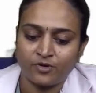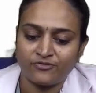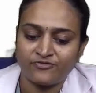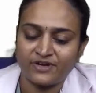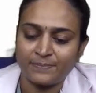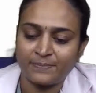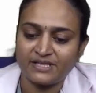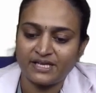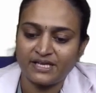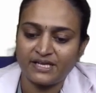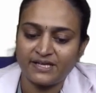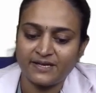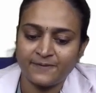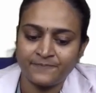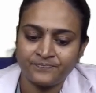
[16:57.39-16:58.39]
of
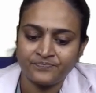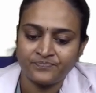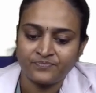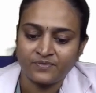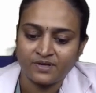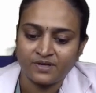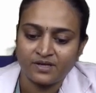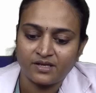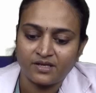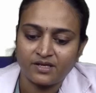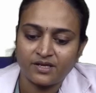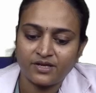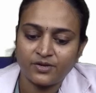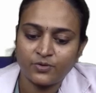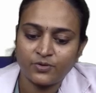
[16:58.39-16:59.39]
epithelium.
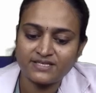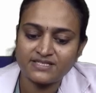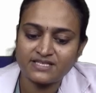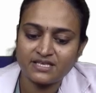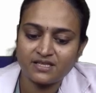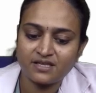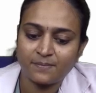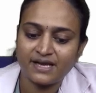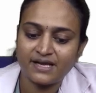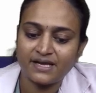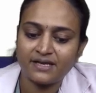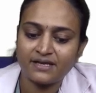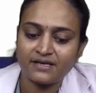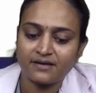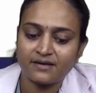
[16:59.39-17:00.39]
Here you can see the
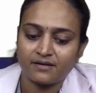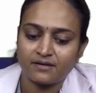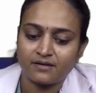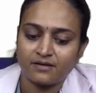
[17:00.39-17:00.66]
minor